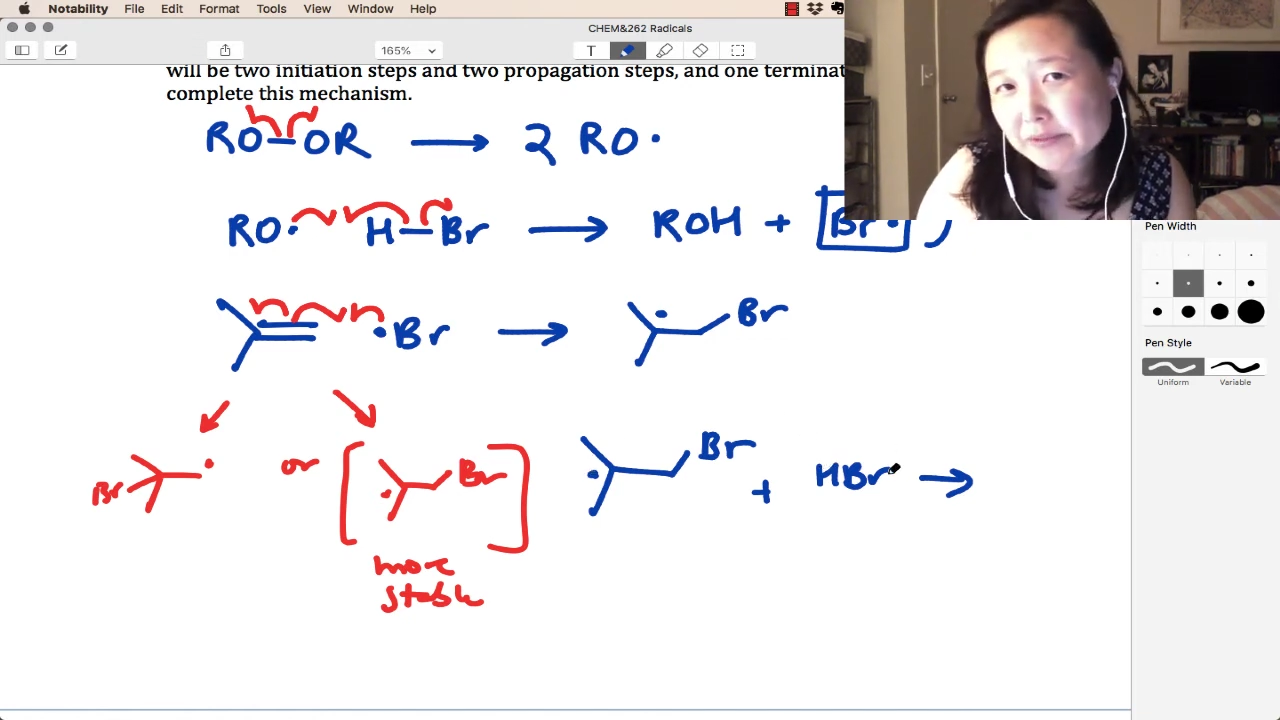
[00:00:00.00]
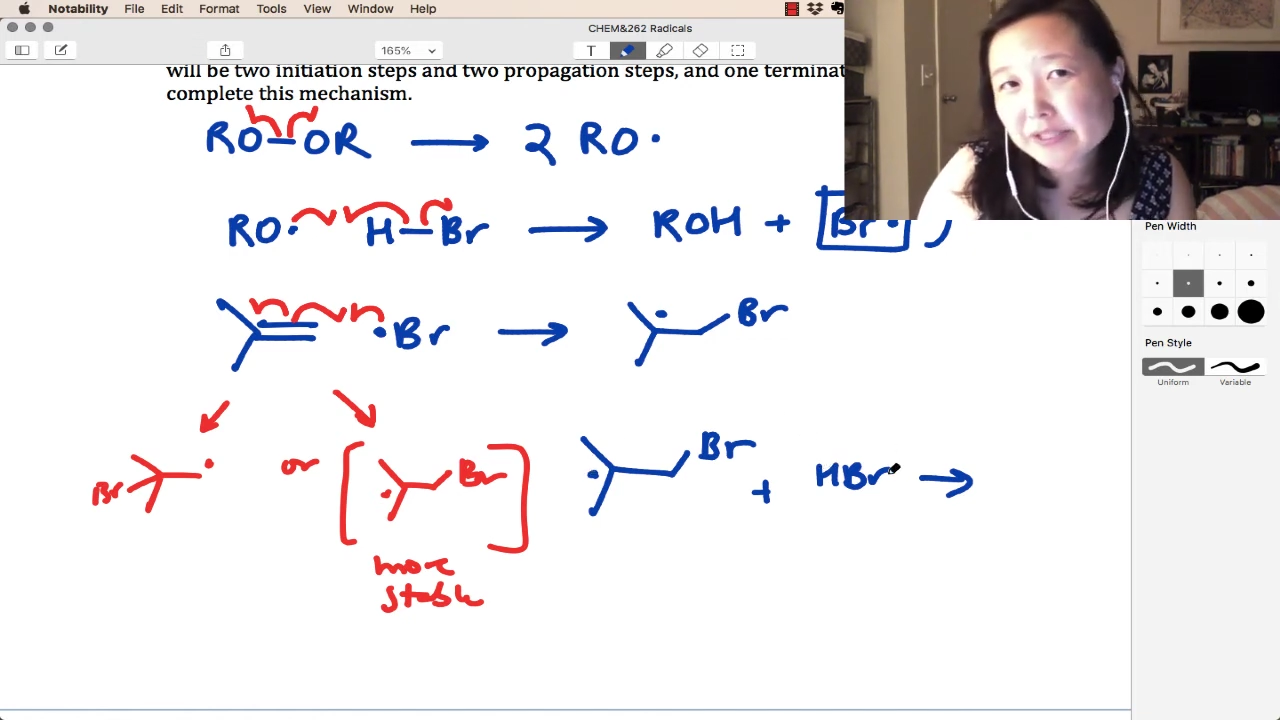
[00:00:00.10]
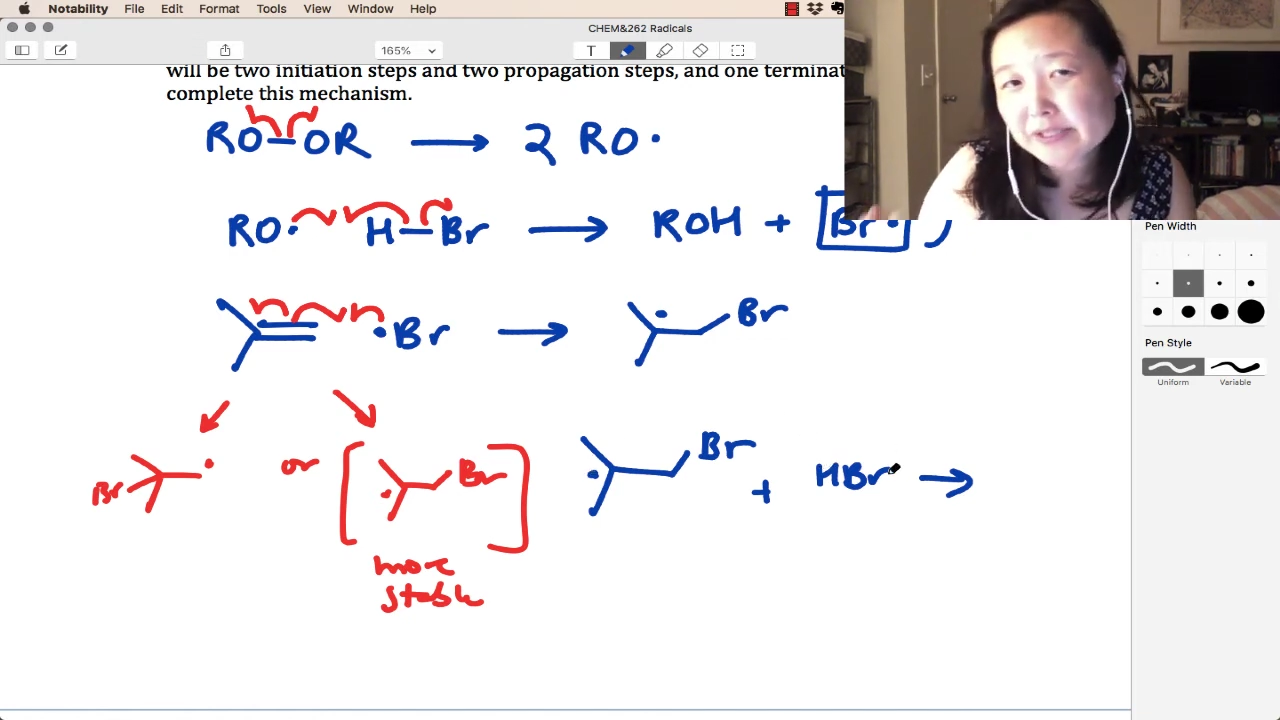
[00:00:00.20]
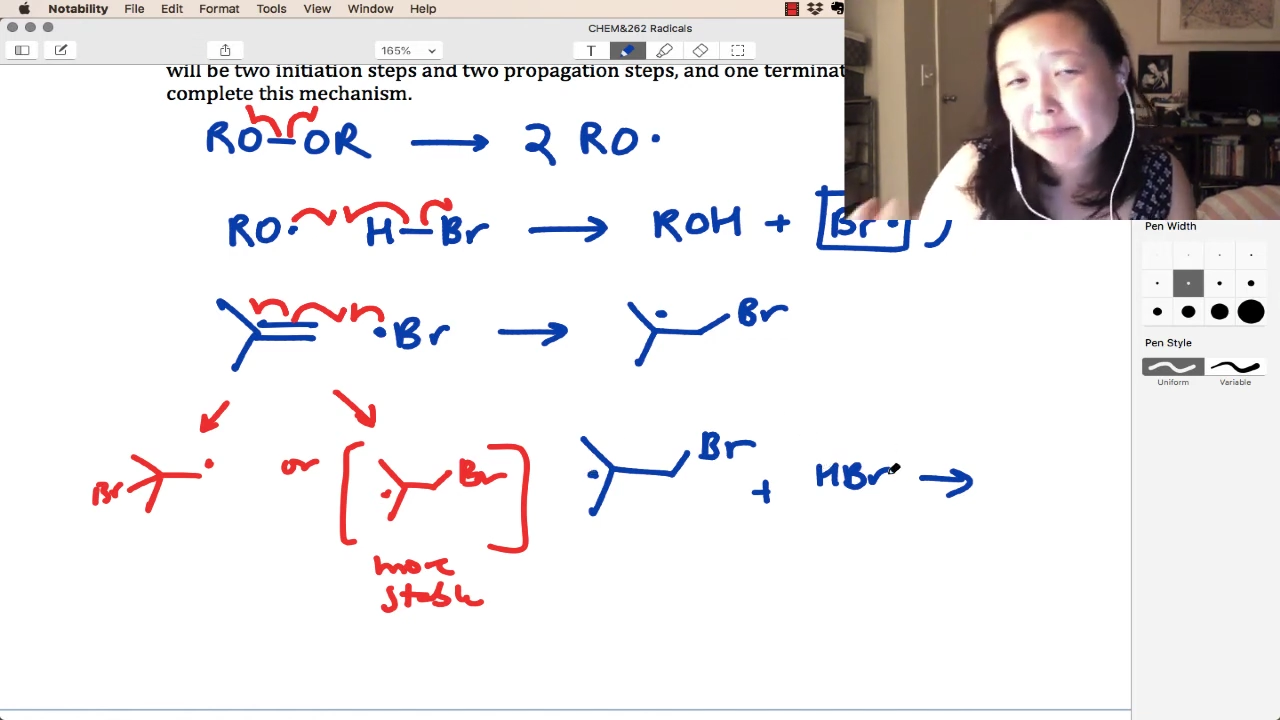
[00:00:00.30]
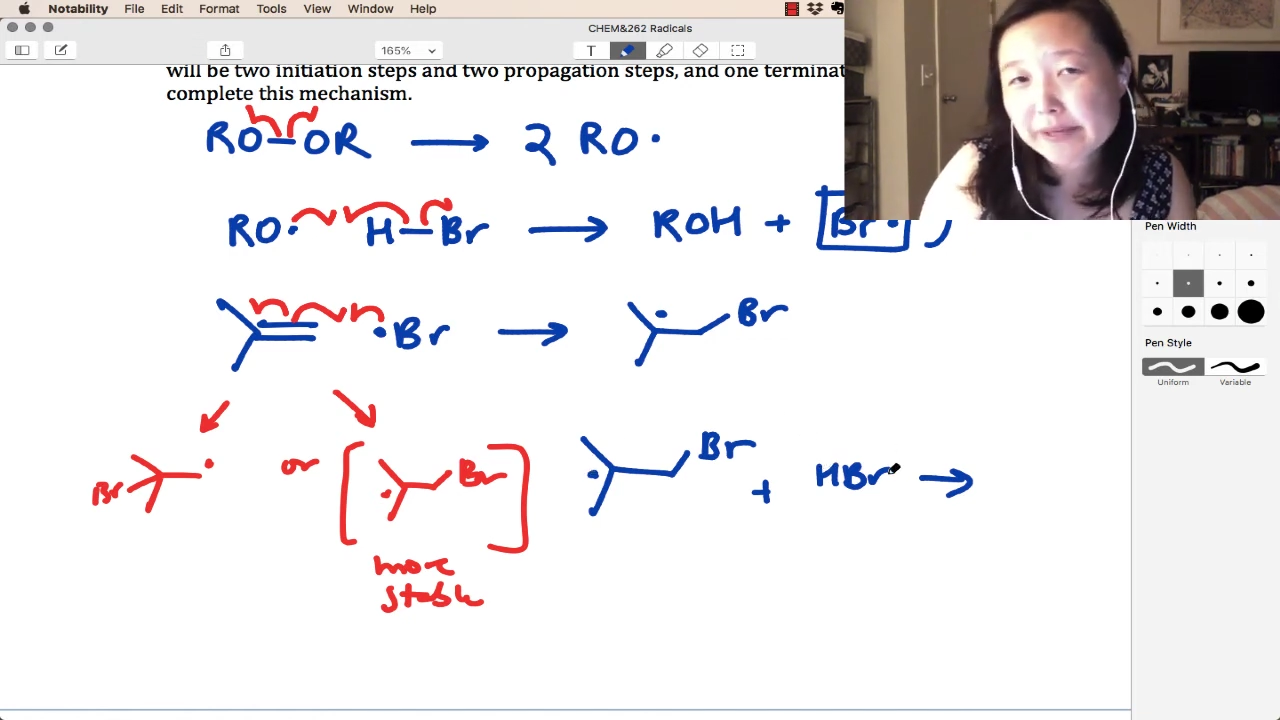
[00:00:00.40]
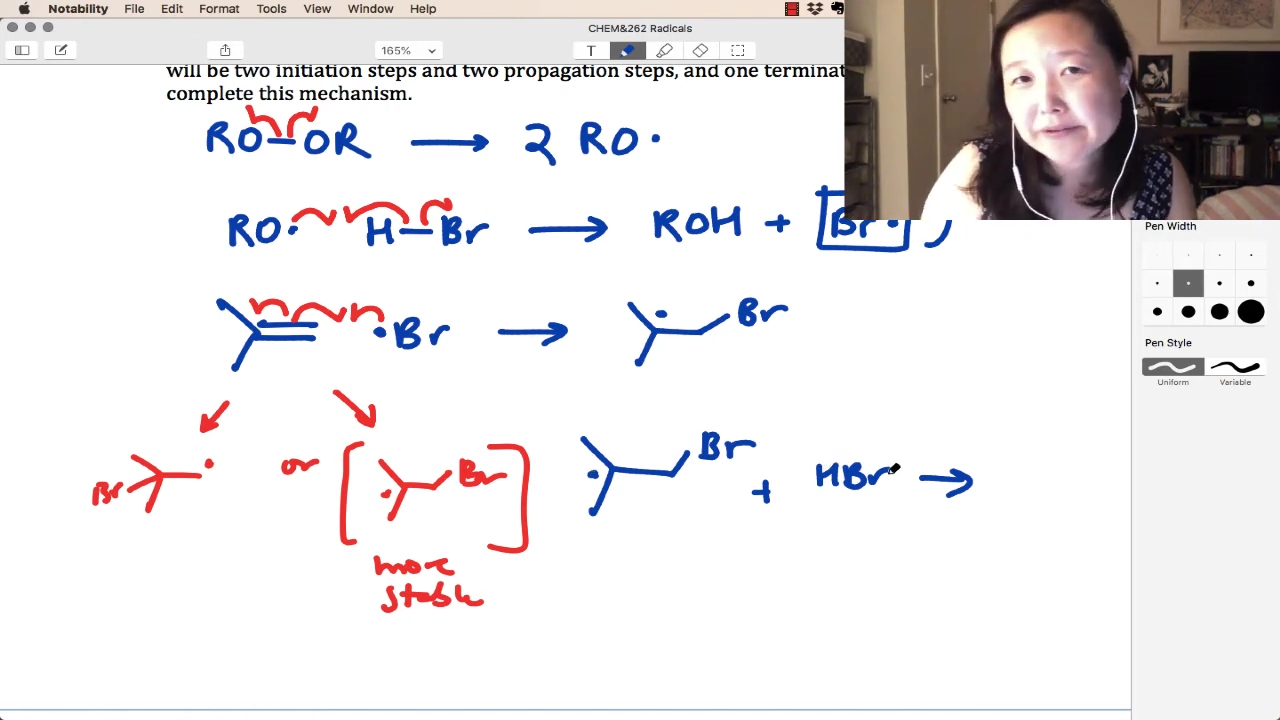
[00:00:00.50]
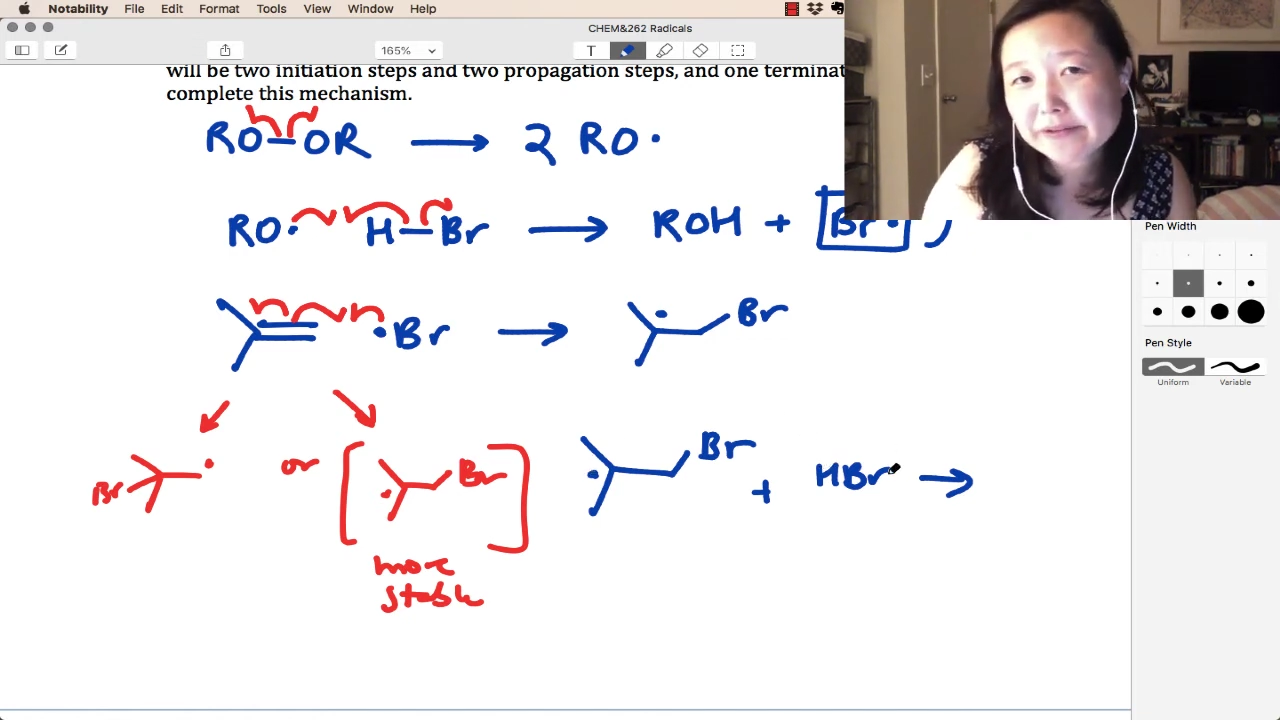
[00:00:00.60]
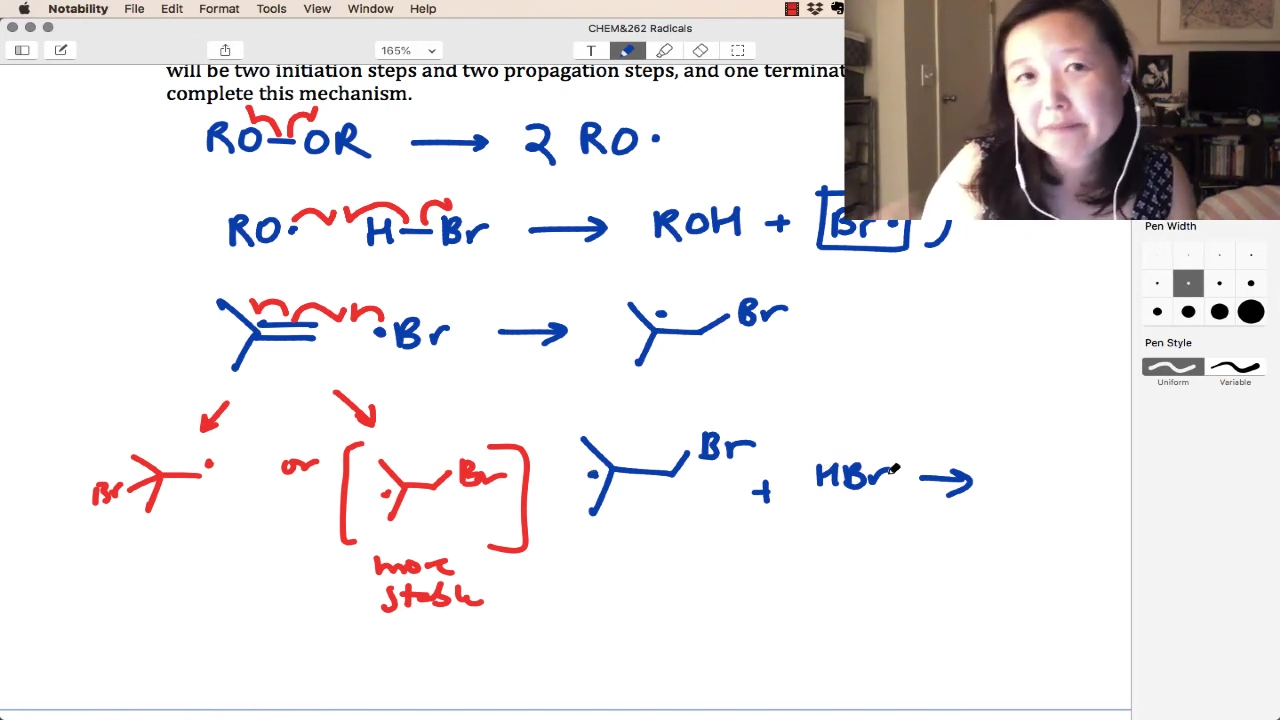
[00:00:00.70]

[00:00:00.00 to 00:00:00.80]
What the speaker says: which is better